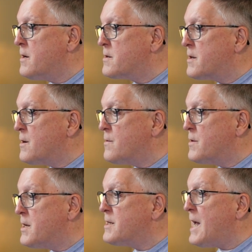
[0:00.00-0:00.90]
So
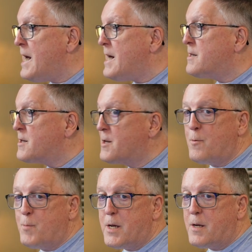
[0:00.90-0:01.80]
this has
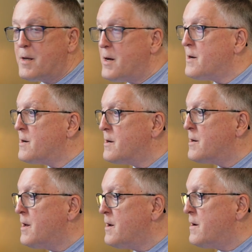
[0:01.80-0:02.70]
to be done.